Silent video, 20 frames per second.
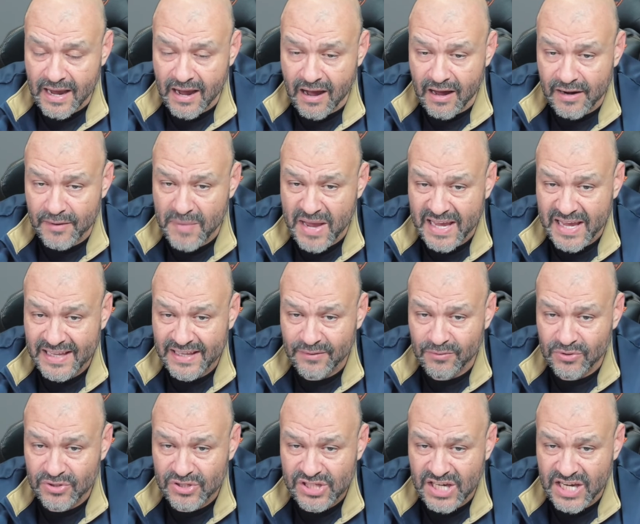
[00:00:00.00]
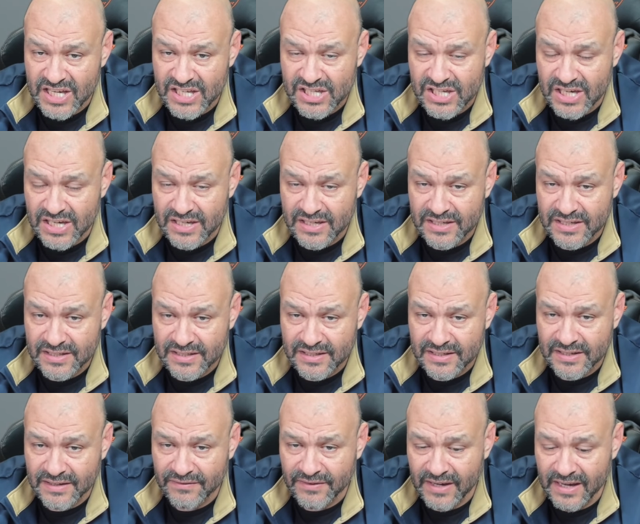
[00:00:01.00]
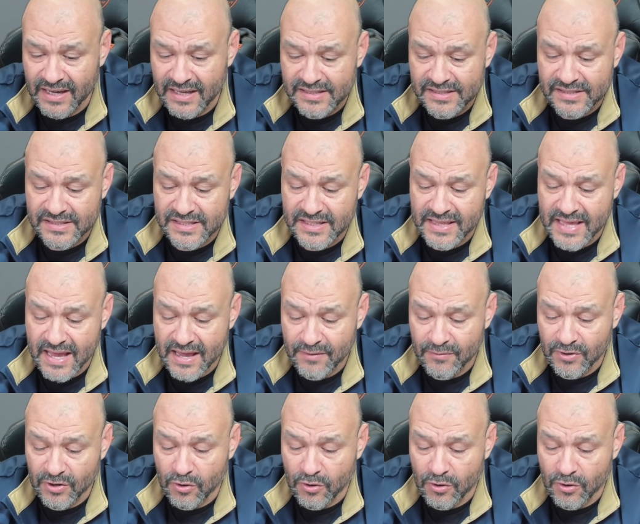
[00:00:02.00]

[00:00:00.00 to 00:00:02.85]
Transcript: Automatically, it will change it. If you guys can see that,